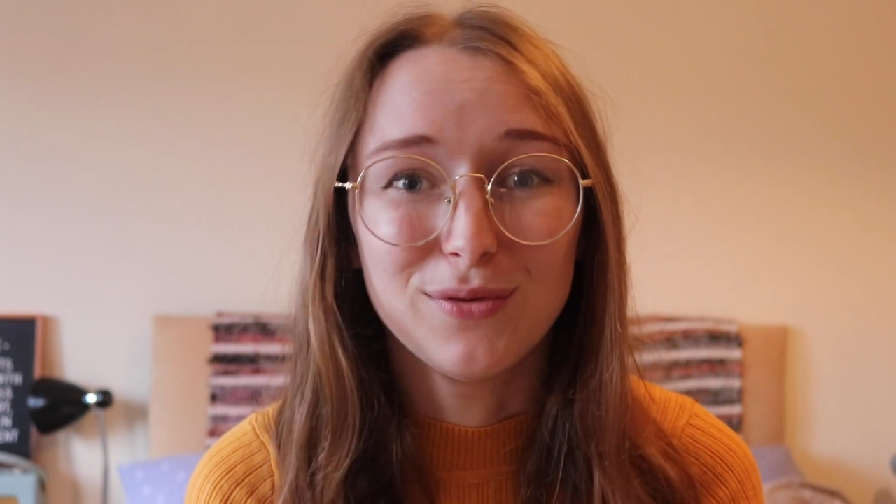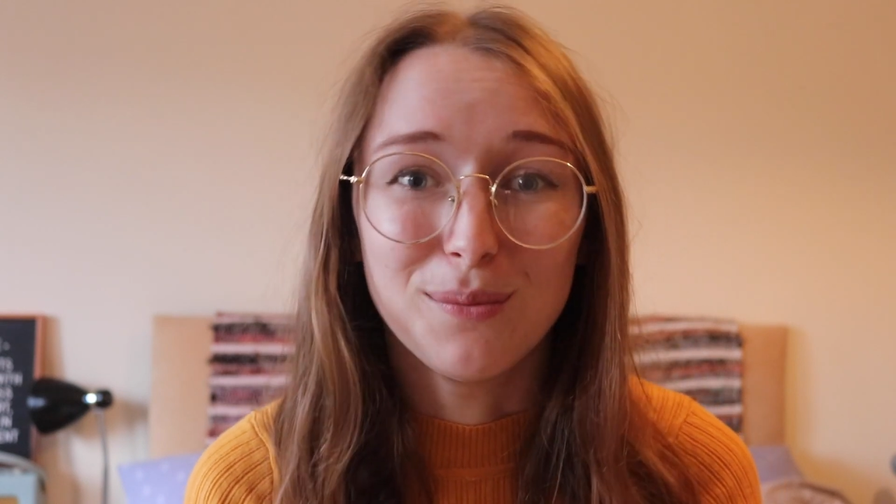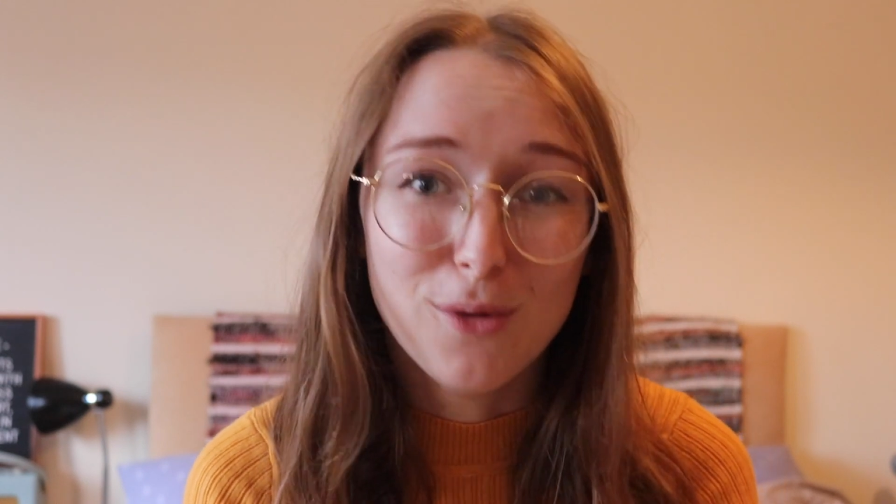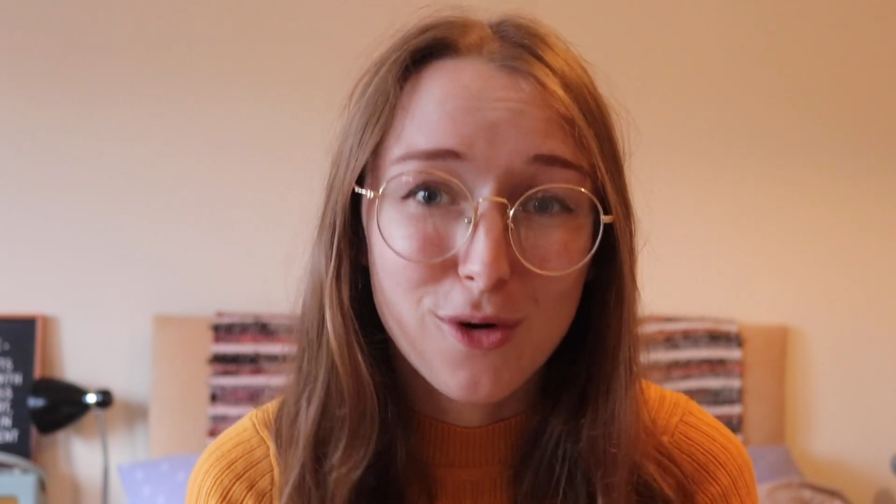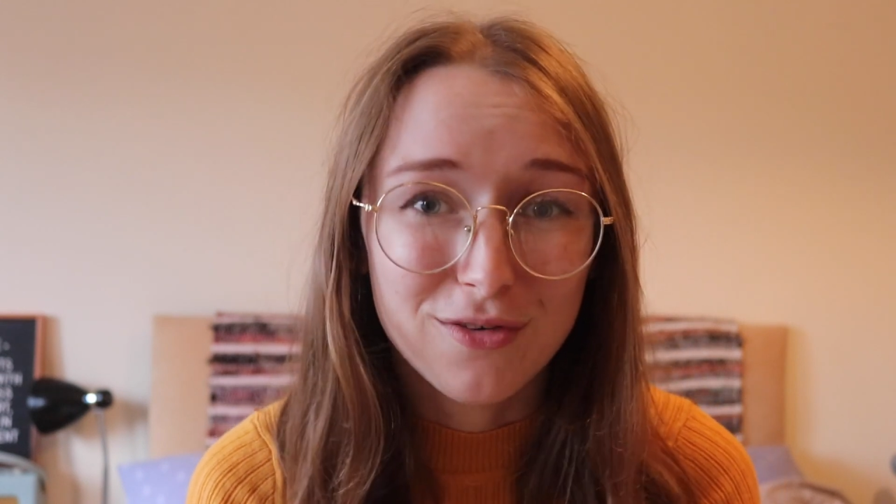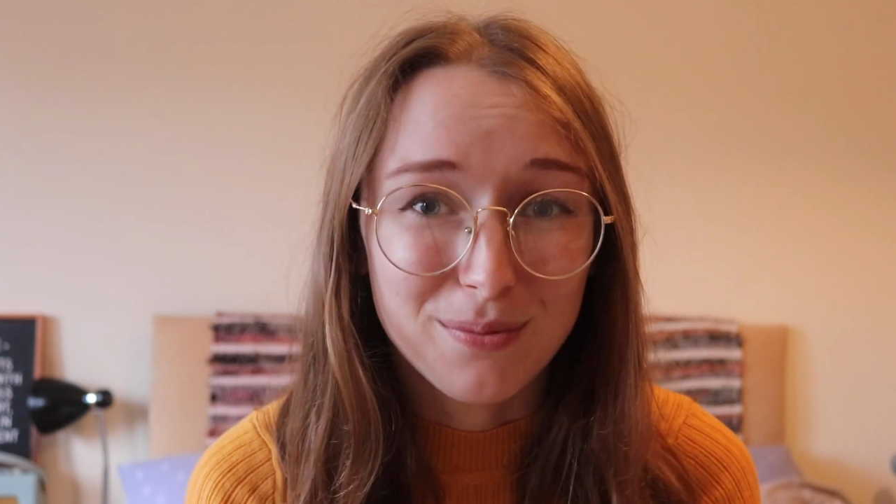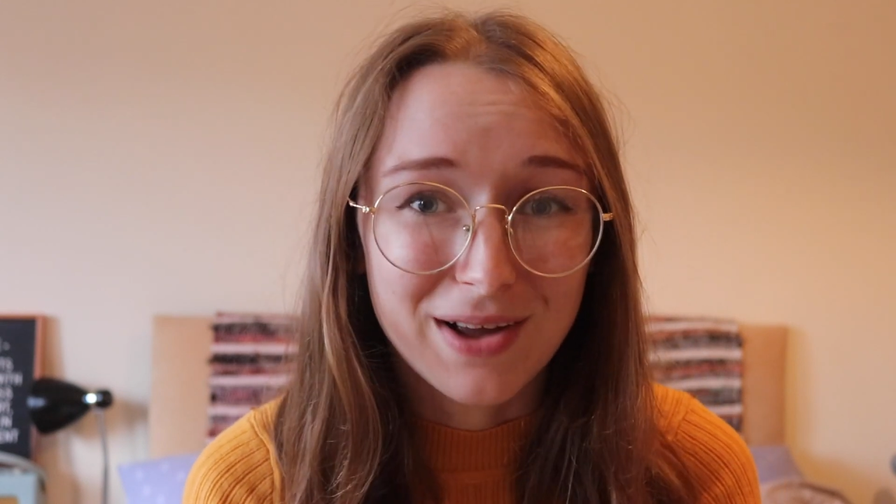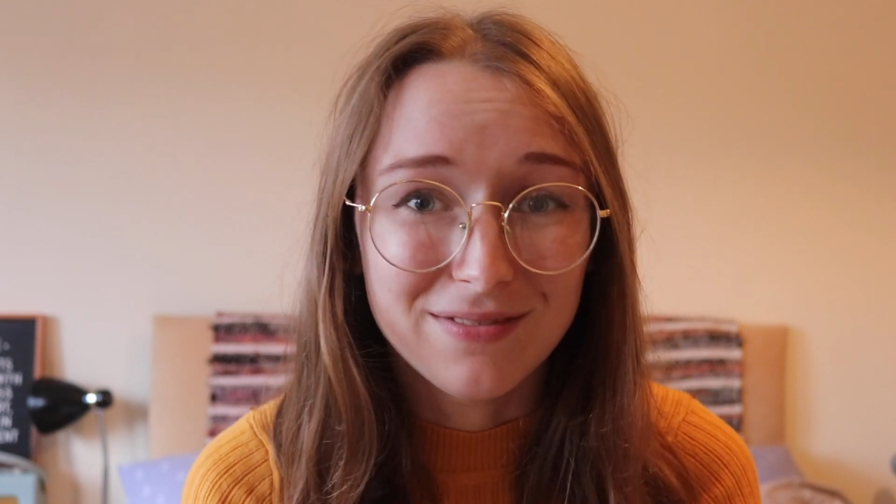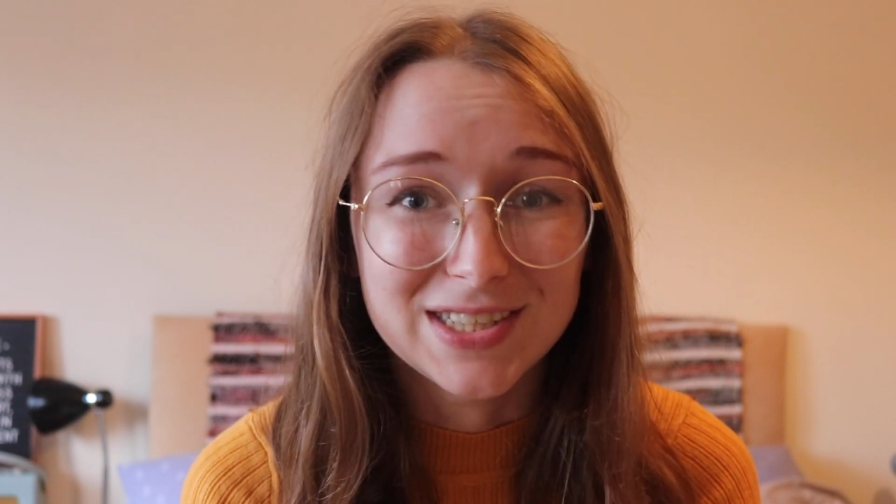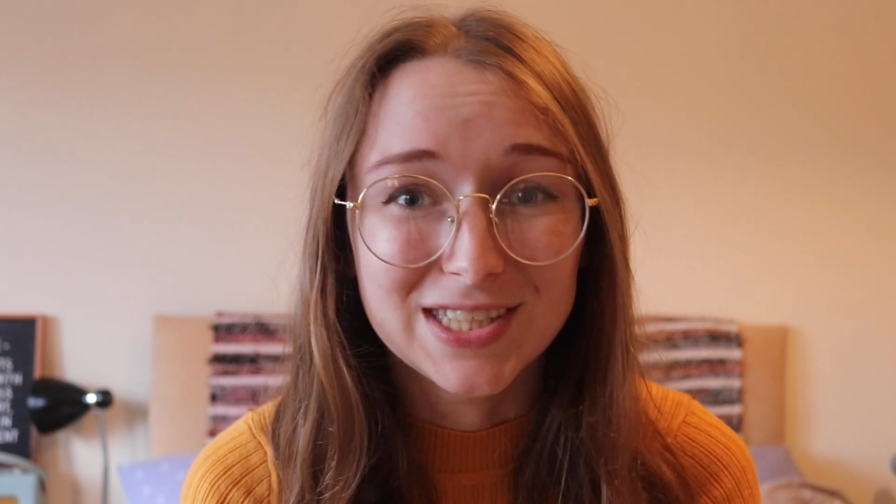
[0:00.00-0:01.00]
for more of
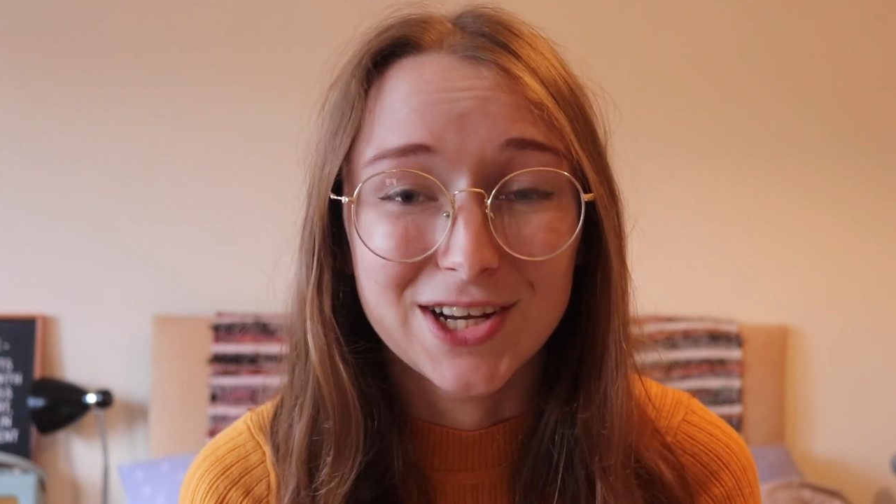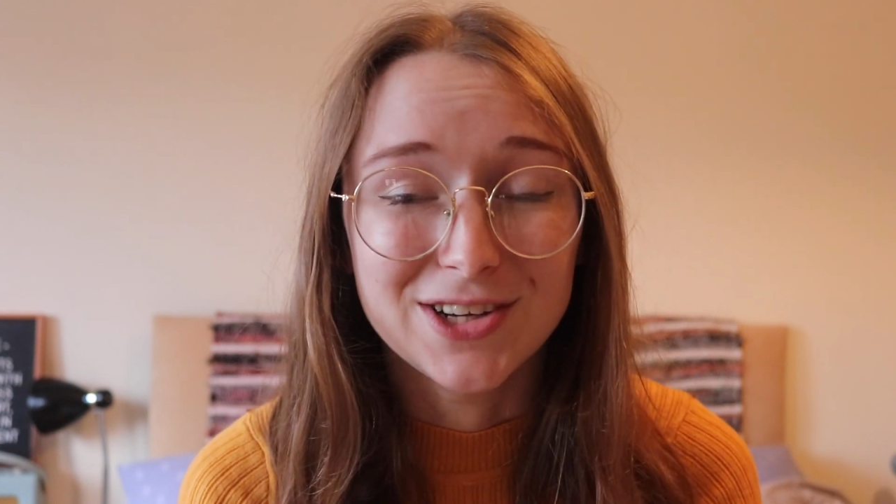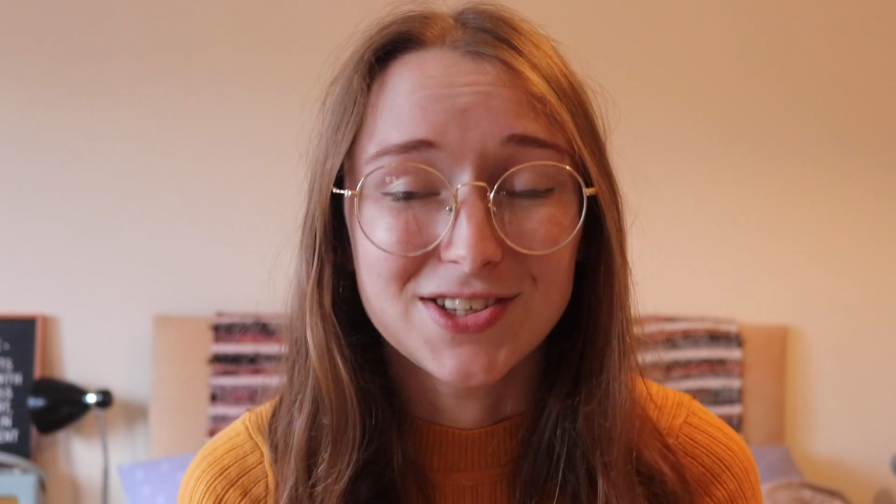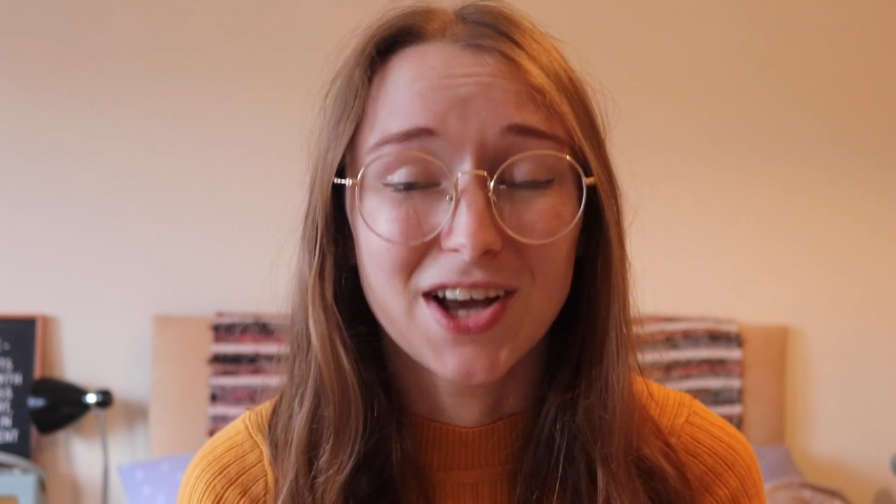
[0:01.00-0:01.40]
my videos.